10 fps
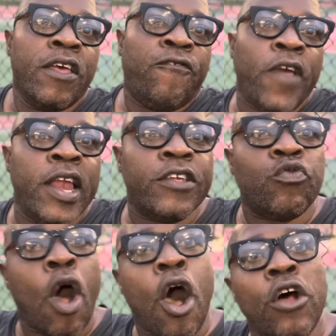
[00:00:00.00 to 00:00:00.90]
Felix
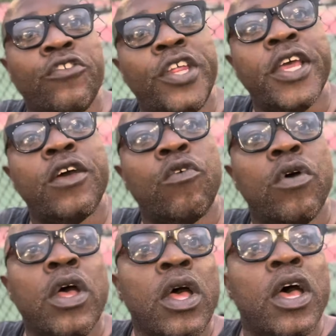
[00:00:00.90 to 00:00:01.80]
Walls did
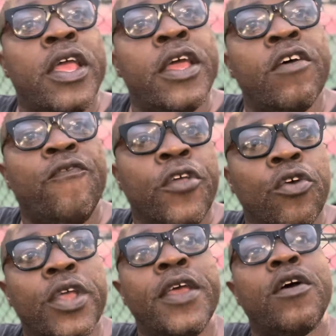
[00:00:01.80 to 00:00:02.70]
an
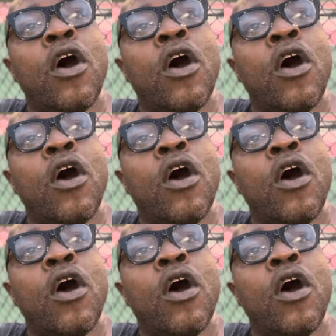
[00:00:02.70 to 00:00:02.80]
interview